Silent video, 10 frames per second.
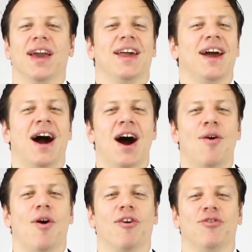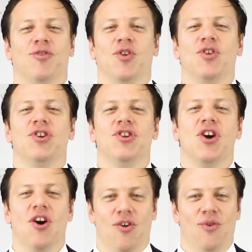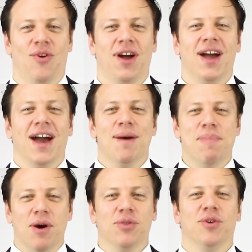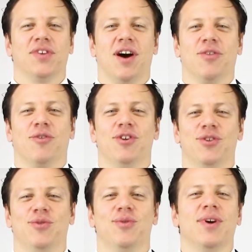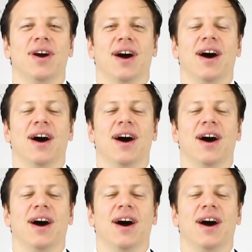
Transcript: And how are you going to know about those other new